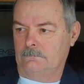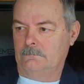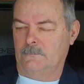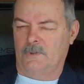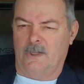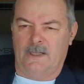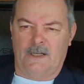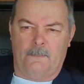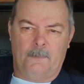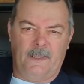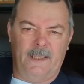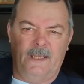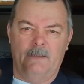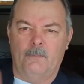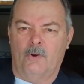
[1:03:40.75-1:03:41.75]
You're not going to
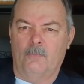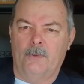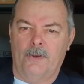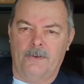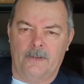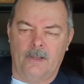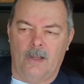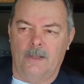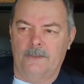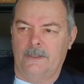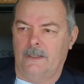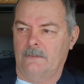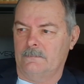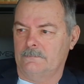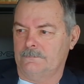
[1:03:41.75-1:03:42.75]
play any more American
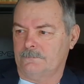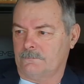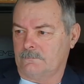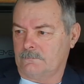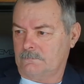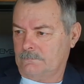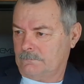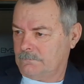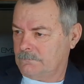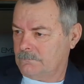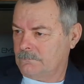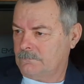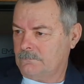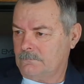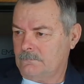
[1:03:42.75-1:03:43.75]
content.
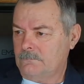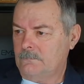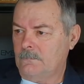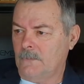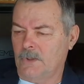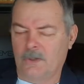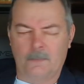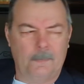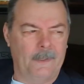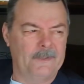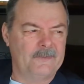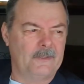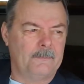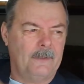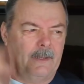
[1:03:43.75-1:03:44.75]
You're going to play
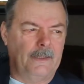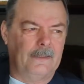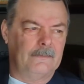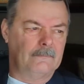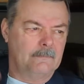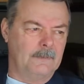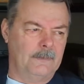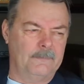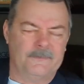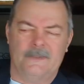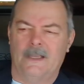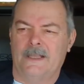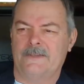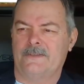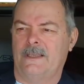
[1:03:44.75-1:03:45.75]
something like, it was
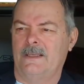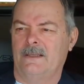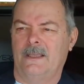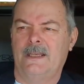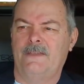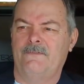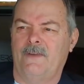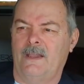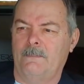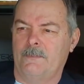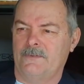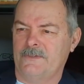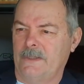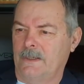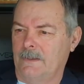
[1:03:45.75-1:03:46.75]
nuts,
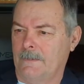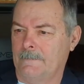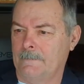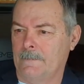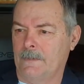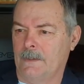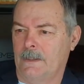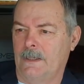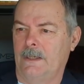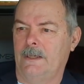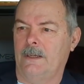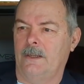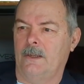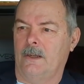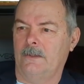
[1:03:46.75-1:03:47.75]
95%
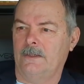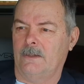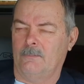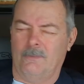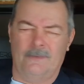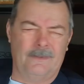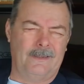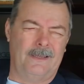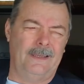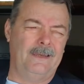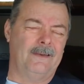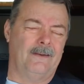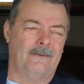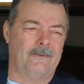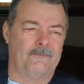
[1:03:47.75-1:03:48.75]
Canadian content. Well, the
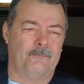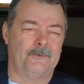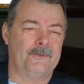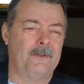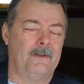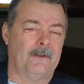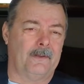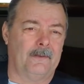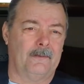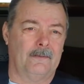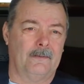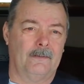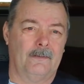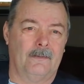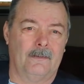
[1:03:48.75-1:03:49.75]
Canadian artists were junk.
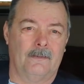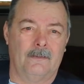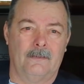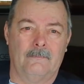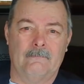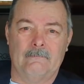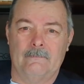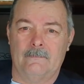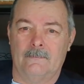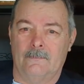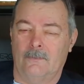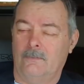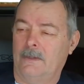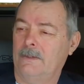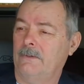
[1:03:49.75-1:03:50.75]

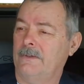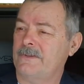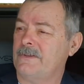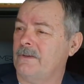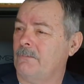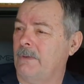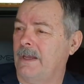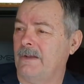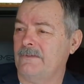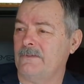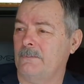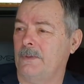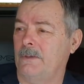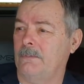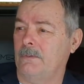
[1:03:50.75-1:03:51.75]
Oh, I know that's going to rattle
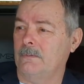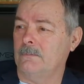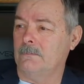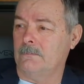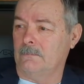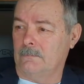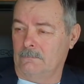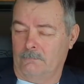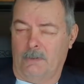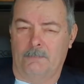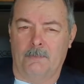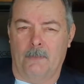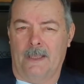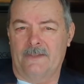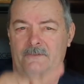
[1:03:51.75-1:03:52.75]
some people. Rub
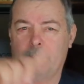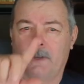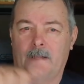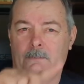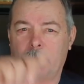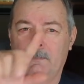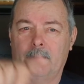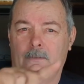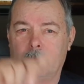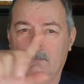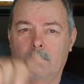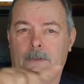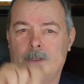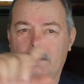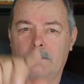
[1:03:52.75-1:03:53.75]
the mad spot, maybe it'll go
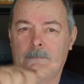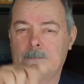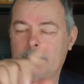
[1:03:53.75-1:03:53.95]
away.